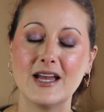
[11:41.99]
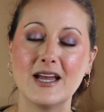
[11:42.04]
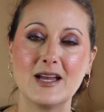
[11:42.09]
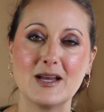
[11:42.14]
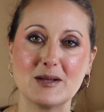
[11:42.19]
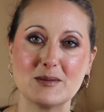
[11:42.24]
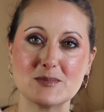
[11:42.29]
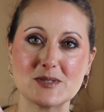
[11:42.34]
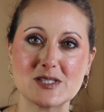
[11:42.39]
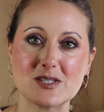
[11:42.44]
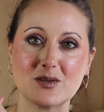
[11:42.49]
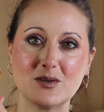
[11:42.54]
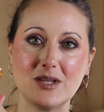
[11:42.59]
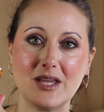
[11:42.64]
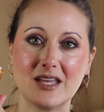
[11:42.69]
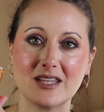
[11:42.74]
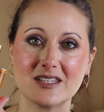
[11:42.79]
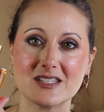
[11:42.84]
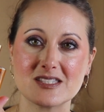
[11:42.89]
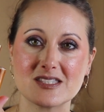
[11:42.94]
Um, so
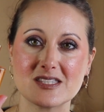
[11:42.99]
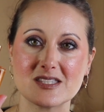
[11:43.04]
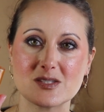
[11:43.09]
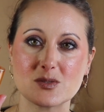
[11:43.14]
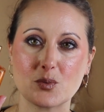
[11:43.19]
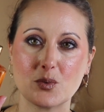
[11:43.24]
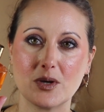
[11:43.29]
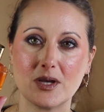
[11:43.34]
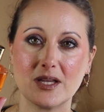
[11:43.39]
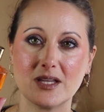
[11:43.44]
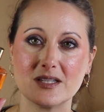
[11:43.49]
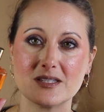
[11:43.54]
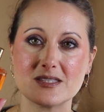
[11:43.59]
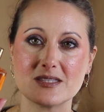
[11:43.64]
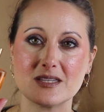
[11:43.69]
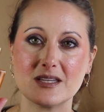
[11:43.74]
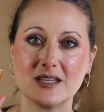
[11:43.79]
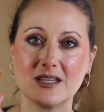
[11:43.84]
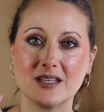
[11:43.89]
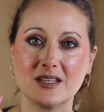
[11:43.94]
yeah, this is
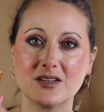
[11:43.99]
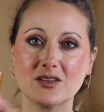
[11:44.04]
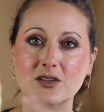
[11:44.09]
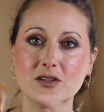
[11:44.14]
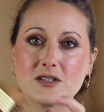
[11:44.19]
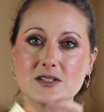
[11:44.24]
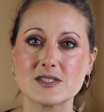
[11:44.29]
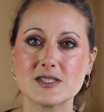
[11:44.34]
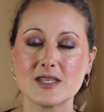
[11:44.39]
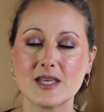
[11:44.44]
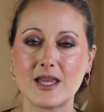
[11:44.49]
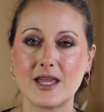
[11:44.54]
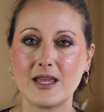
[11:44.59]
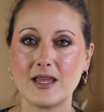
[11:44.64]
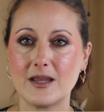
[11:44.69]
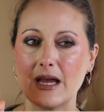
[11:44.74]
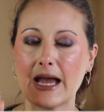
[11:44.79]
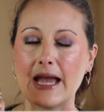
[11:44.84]
what it looks like.